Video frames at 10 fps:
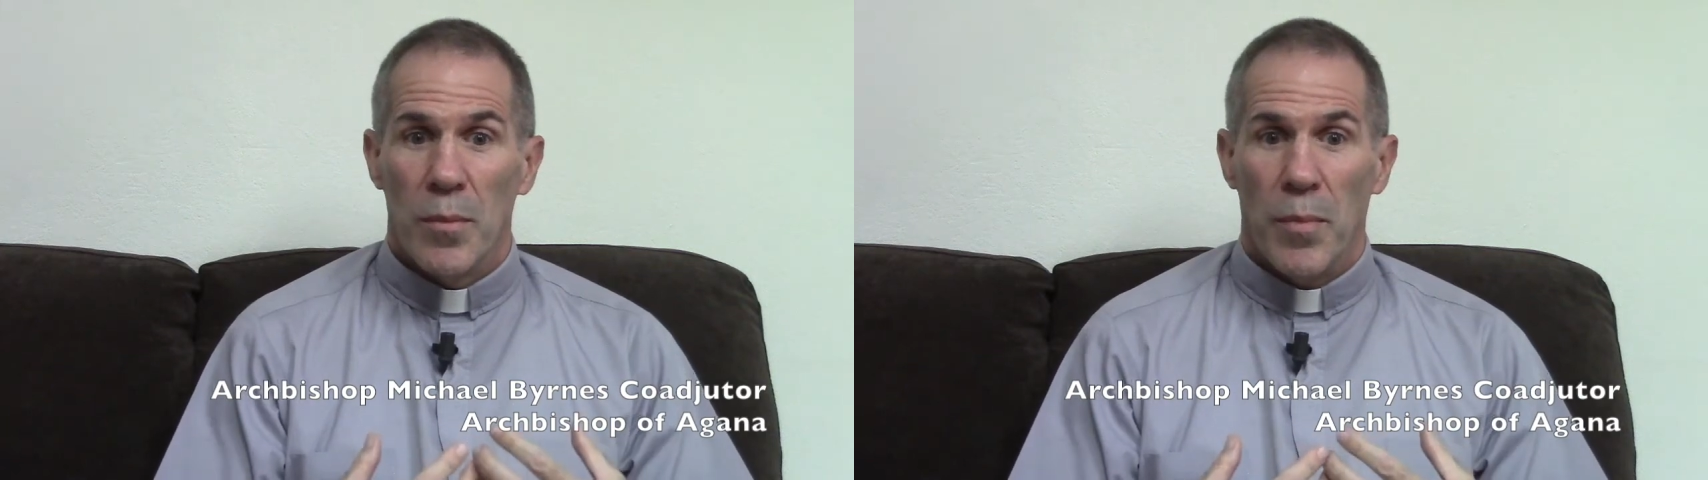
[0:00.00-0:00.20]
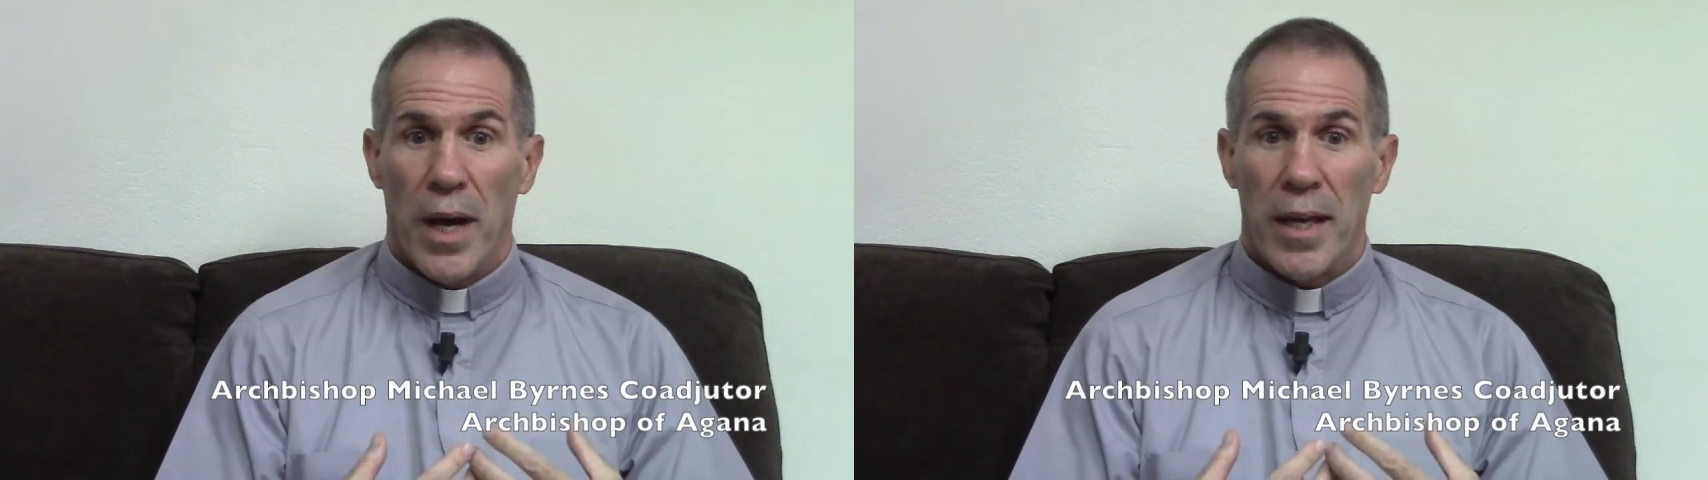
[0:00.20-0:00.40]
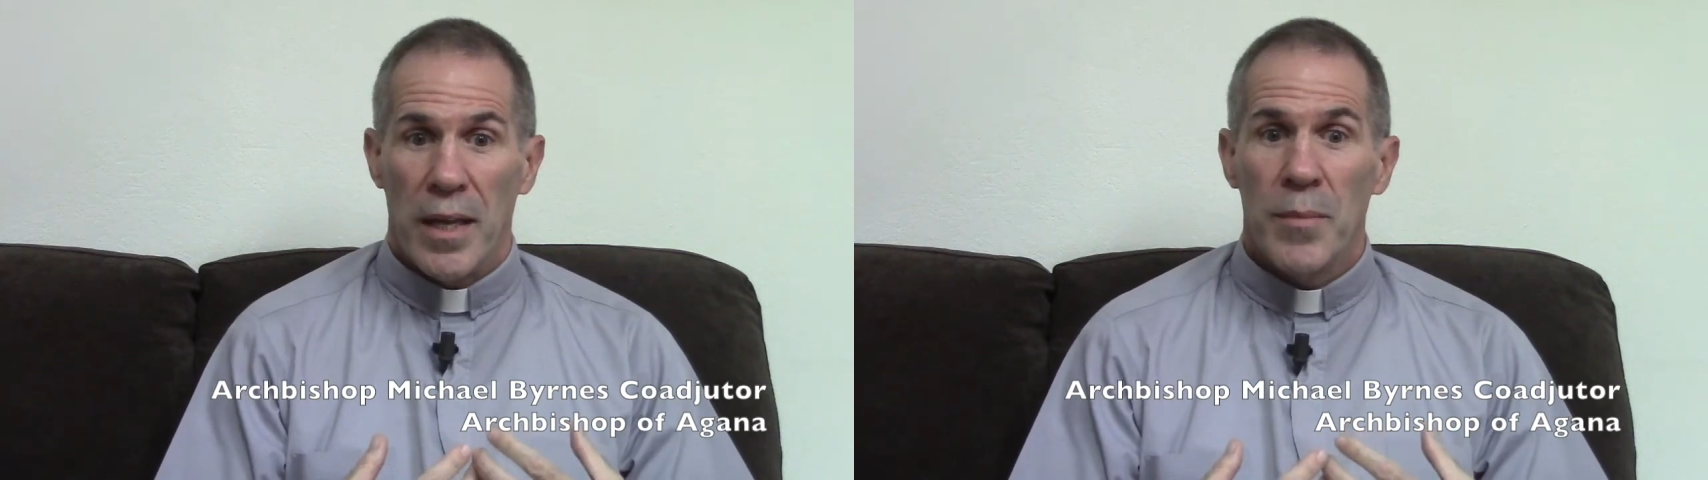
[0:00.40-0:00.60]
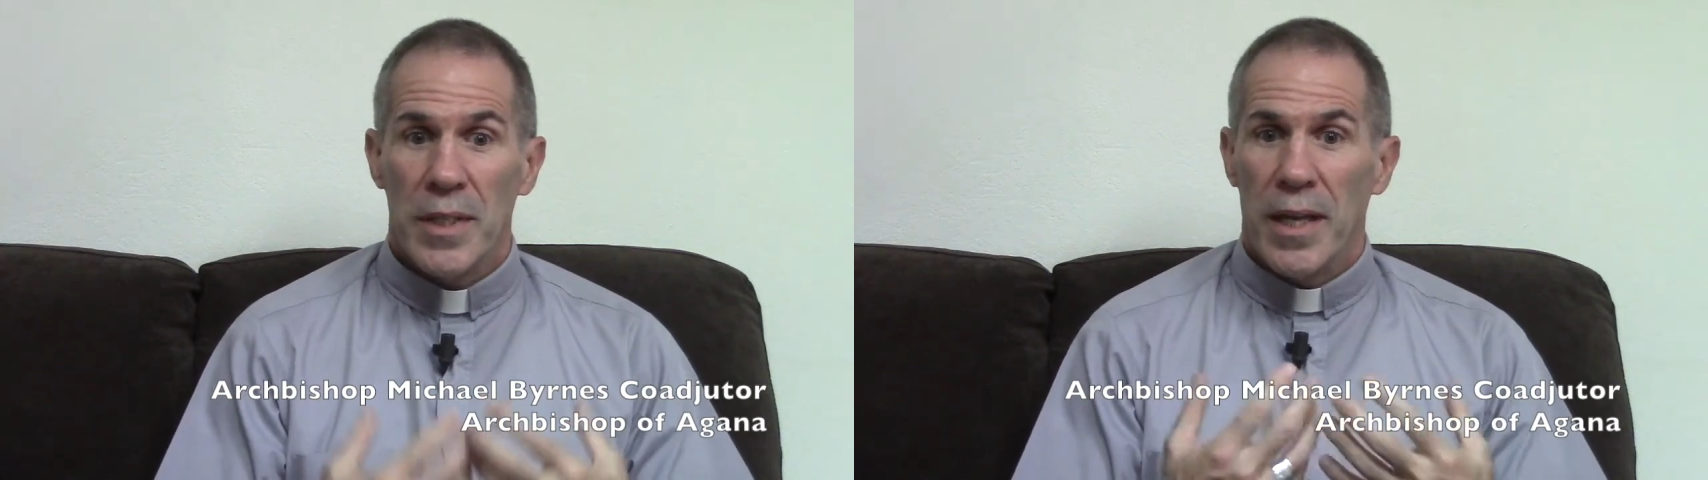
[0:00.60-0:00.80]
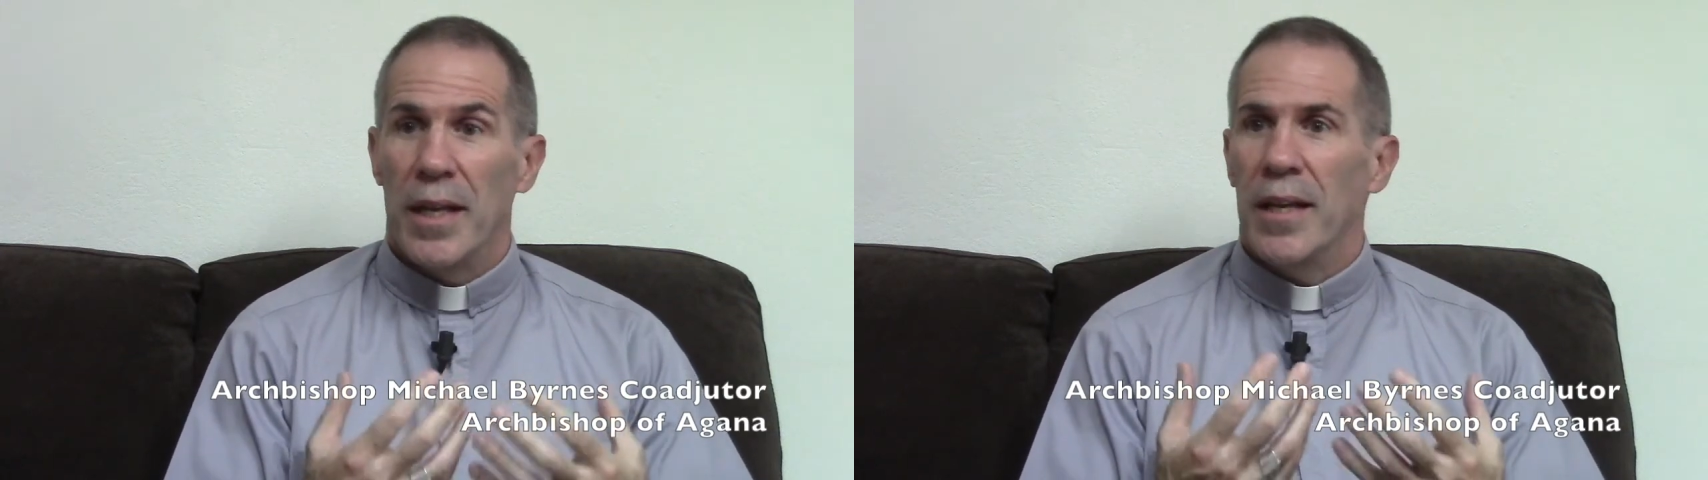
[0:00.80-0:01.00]
by
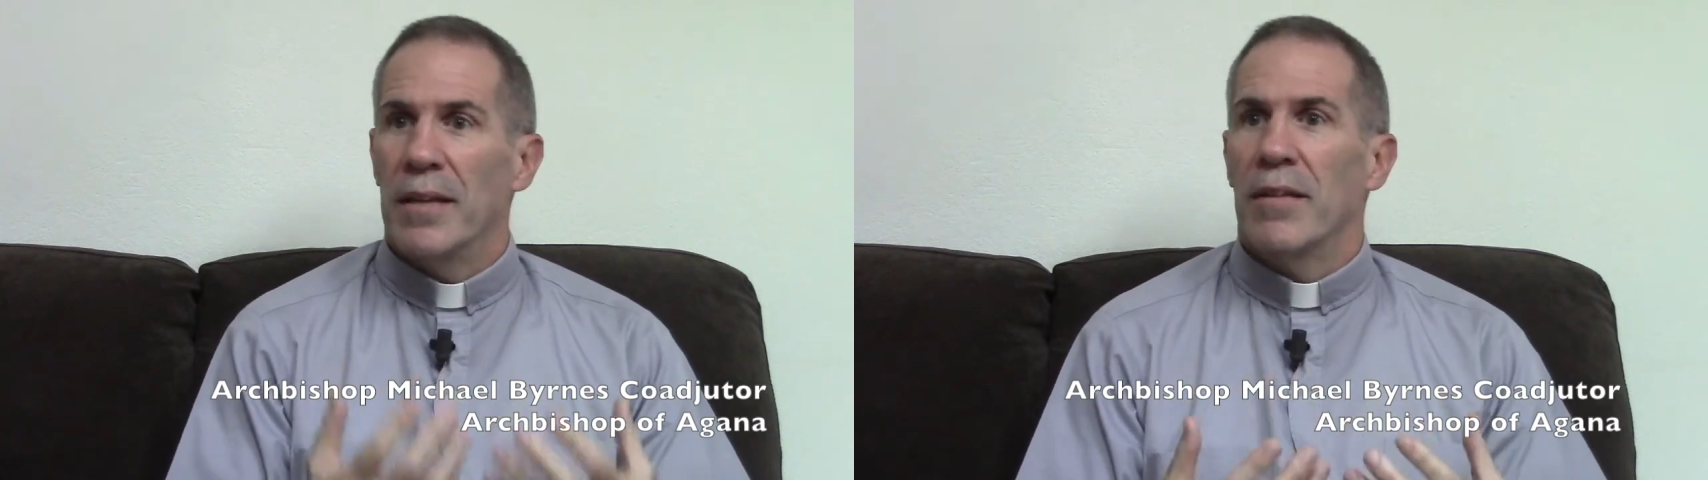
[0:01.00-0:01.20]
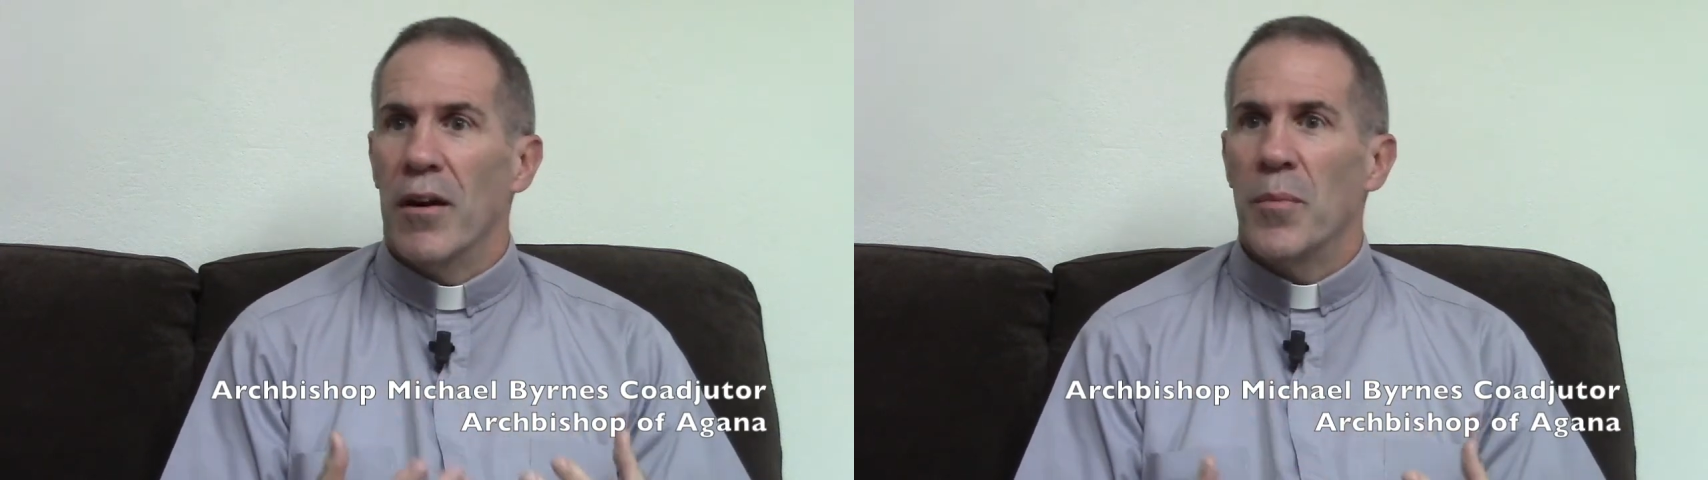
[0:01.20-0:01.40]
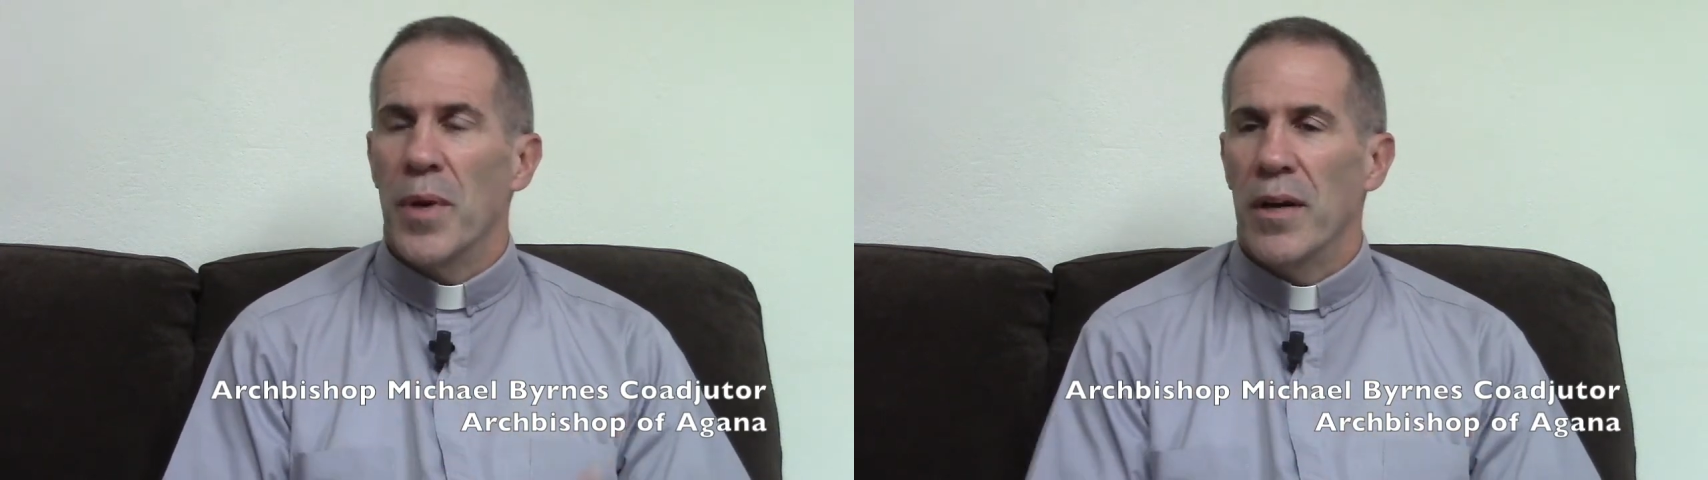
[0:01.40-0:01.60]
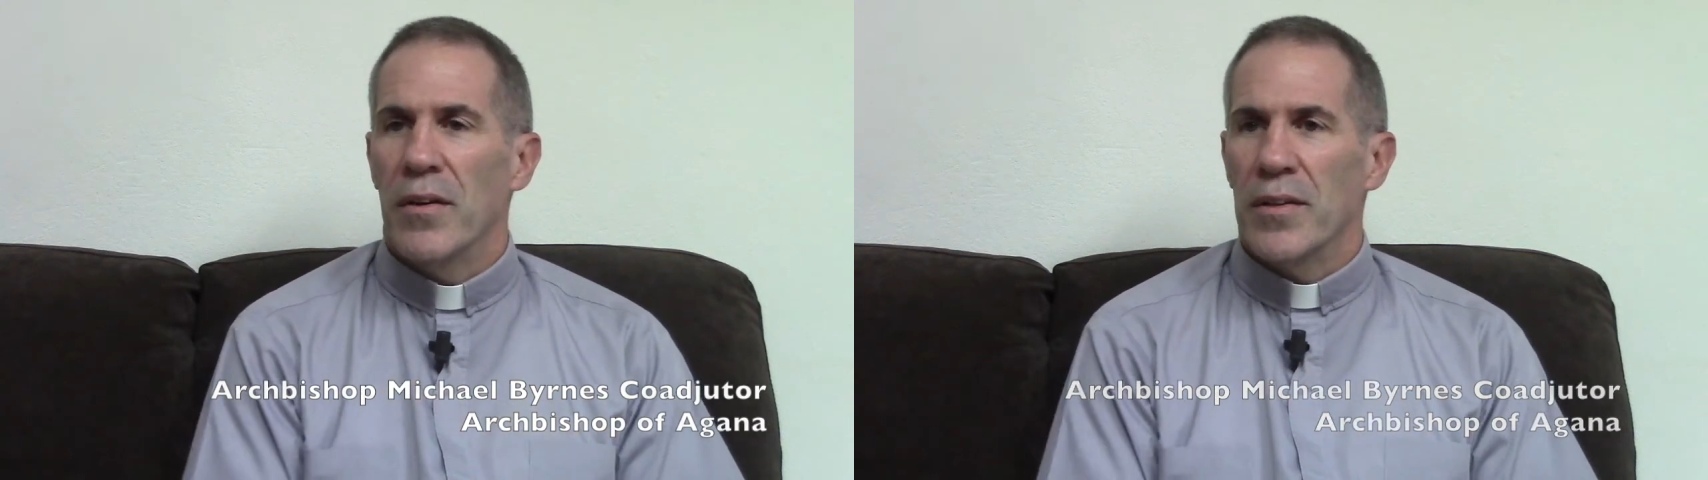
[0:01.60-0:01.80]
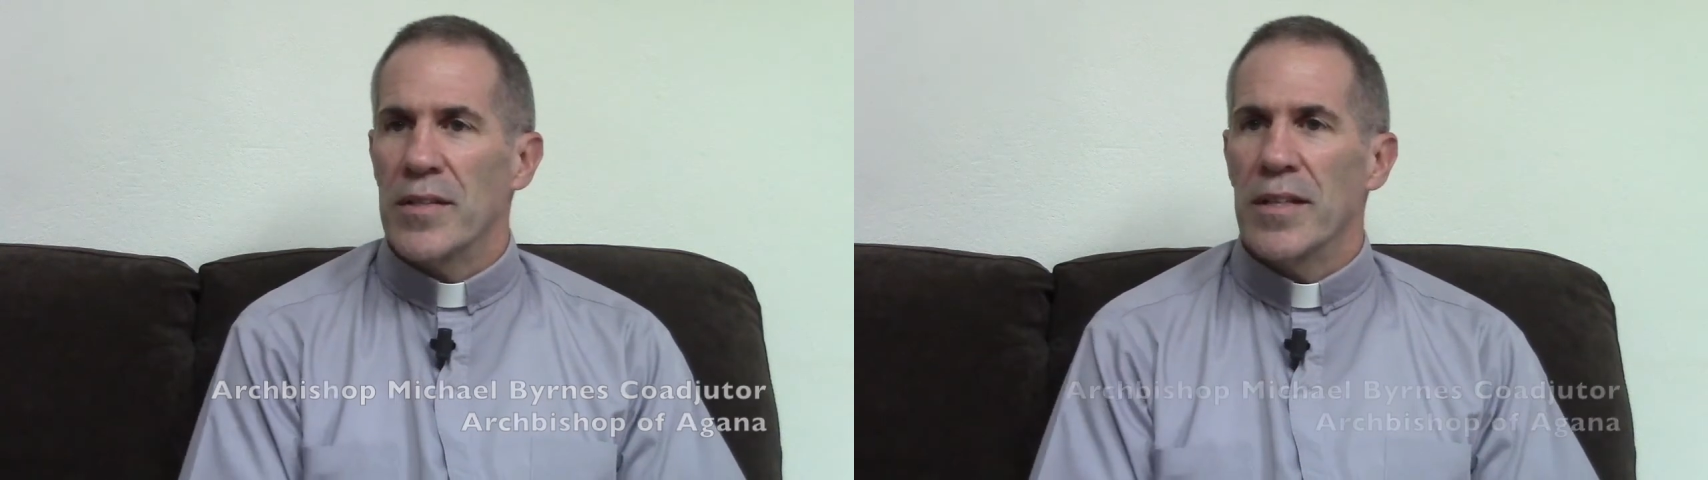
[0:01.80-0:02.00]
imitating our parents,